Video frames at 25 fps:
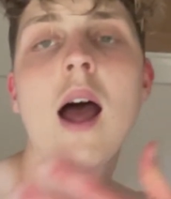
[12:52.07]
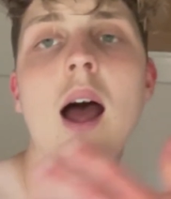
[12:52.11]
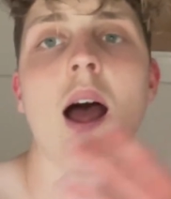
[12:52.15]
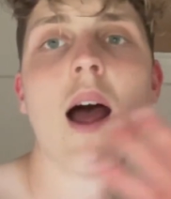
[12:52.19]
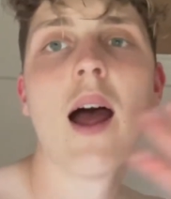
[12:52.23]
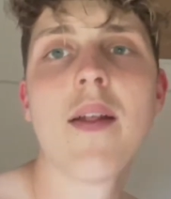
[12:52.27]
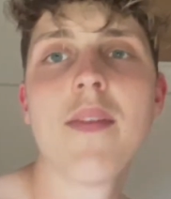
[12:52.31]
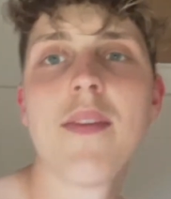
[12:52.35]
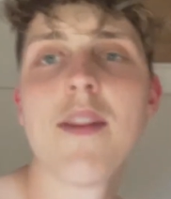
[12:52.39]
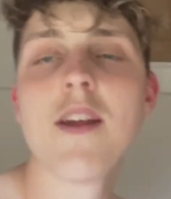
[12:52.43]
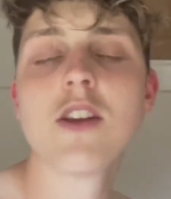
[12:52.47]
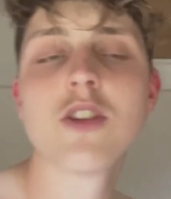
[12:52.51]

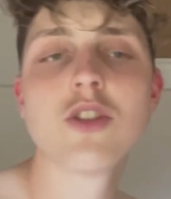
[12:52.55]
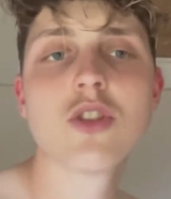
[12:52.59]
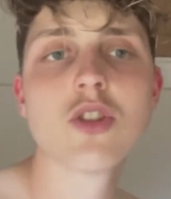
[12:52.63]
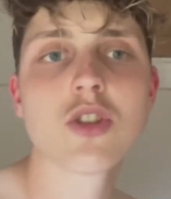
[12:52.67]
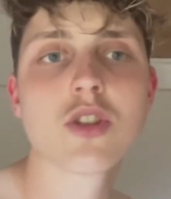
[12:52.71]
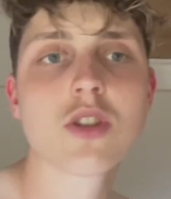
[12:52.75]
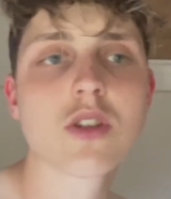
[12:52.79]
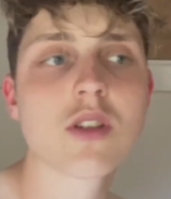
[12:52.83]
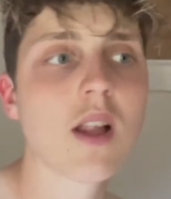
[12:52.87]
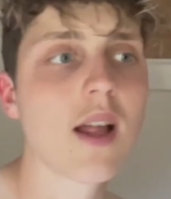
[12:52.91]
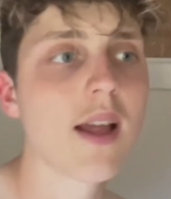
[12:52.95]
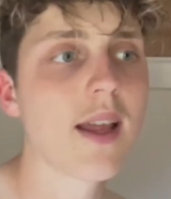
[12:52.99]
And they're
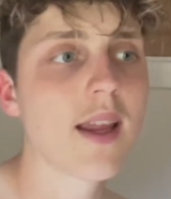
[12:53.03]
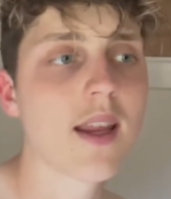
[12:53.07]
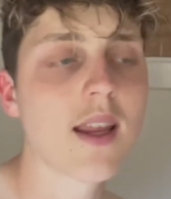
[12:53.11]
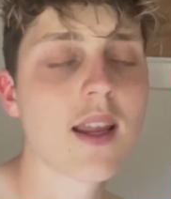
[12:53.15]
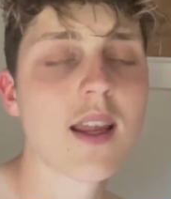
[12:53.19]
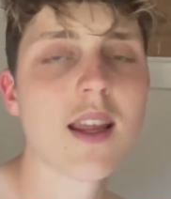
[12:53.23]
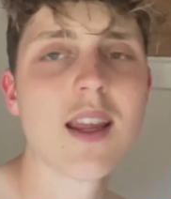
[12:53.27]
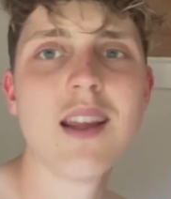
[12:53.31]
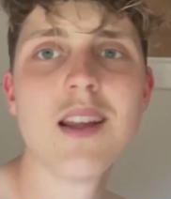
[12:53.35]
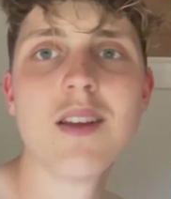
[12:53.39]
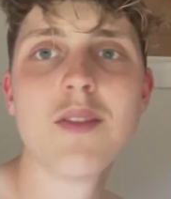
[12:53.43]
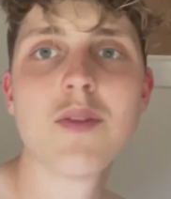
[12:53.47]
just
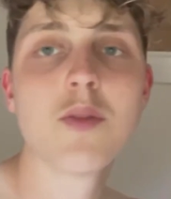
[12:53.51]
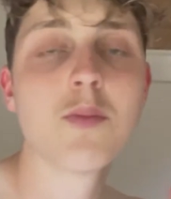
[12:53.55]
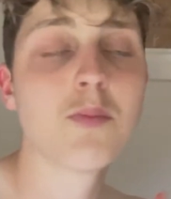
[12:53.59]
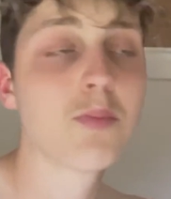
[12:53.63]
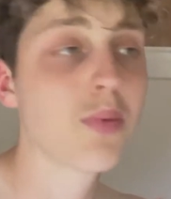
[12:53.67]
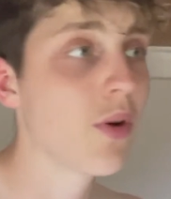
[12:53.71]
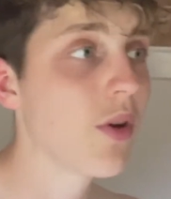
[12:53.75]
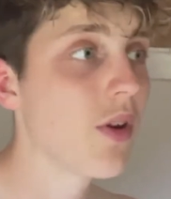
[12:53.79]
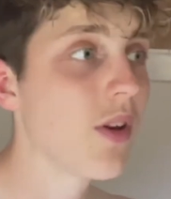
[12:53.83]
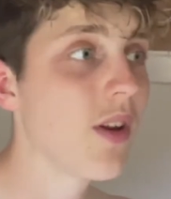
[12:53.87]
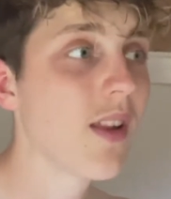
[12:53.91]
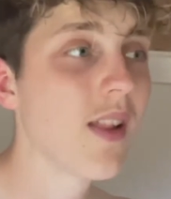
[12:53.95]
like, even
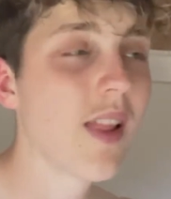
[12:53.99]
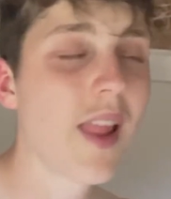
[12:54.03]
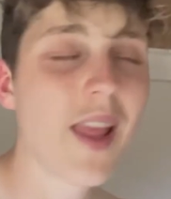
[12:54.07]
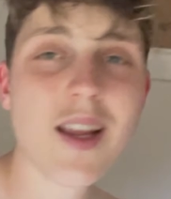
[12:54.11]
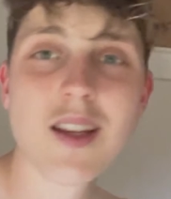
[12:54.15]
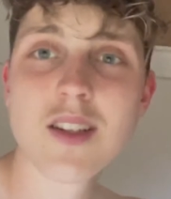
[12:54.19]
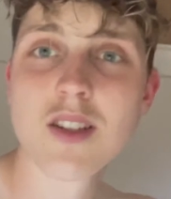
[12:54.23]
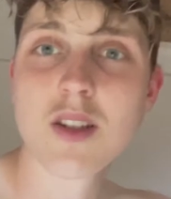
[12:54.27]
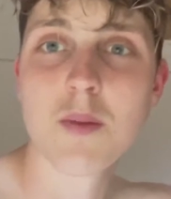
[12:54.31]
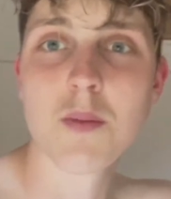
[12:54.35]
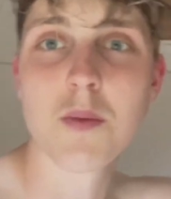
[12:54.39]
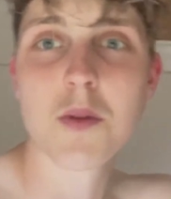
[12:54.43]
putting your
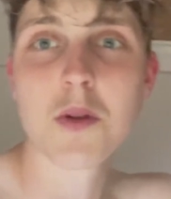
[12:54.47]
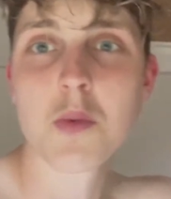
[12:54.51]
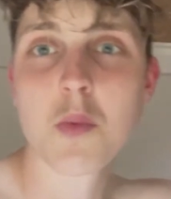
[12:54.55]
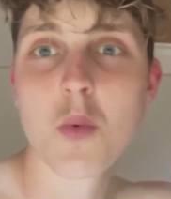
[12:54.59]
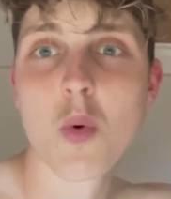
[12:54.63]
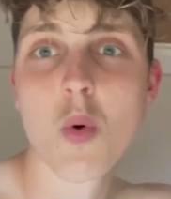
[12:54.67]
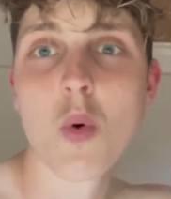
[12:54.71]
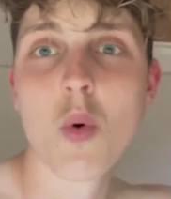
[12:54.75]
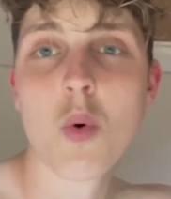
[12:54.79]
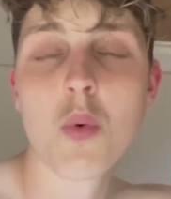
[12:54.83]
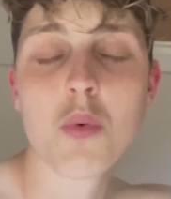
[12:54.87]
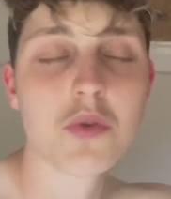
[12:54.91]
legs up the
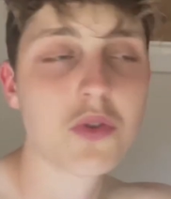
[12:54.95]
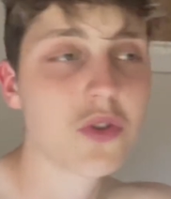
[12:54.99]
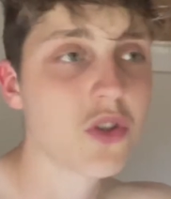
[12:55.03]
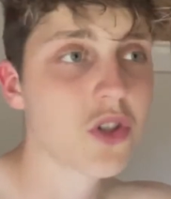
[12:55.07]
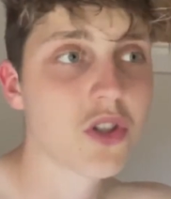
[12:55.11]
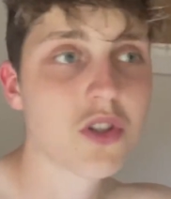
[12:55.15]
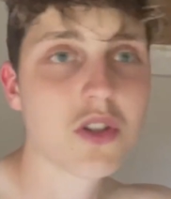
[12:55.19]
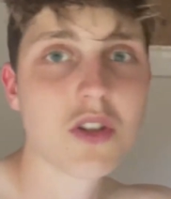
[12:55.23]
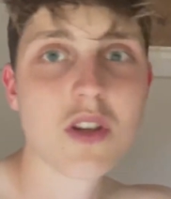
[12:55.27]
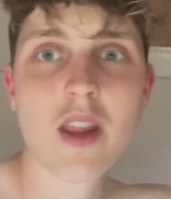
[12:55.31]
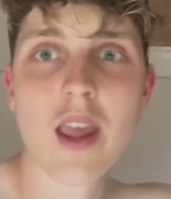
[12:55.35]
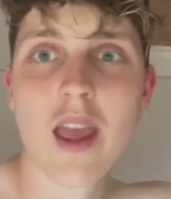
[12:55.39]
wall,
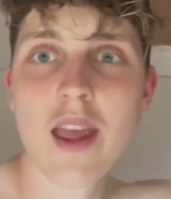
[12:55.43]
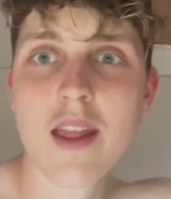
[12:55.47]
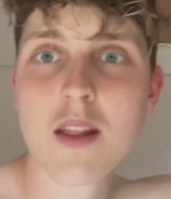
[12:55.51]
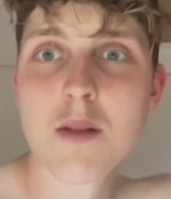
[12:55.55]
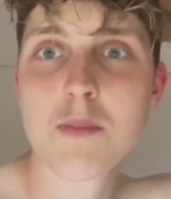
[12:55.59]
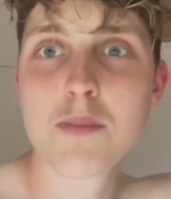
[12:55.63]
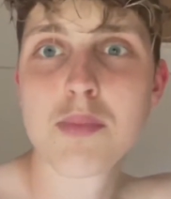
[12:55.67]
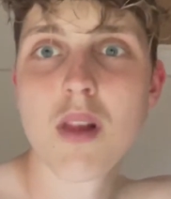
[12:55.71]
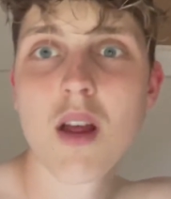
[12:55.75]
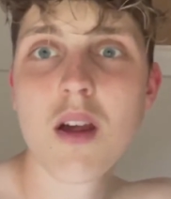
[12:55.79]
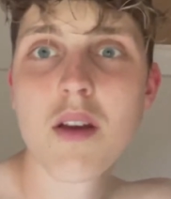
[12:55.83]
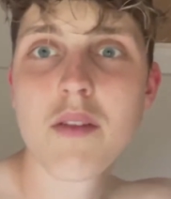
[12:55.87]
just getting the
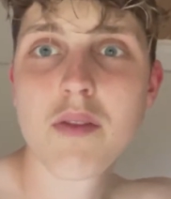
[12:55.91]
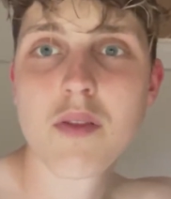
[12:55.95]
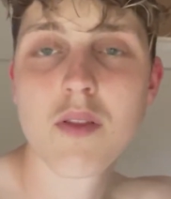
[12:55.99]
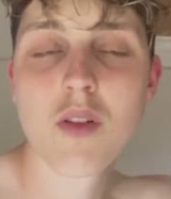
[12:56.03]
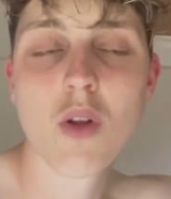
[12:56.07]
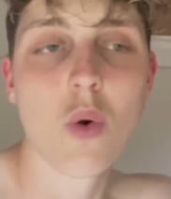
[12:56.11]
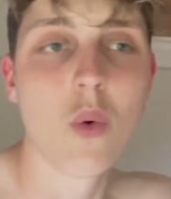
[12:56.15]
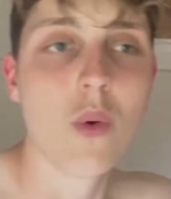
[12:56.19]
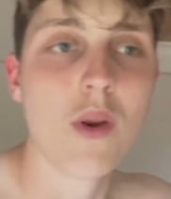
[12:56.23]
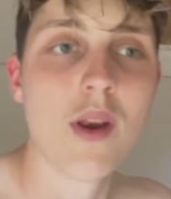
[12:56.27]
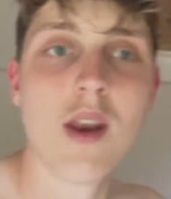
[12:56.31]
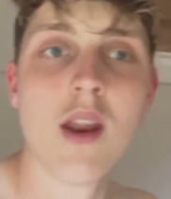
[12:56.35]
blood
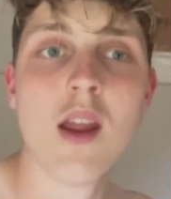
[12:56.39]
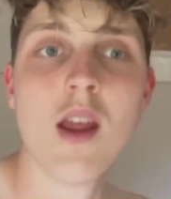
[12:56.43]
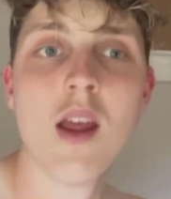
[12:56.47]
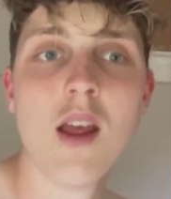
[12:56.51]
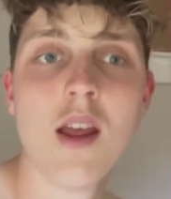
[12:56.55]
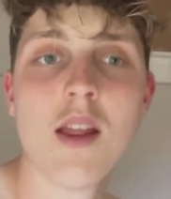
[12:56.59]
flowing.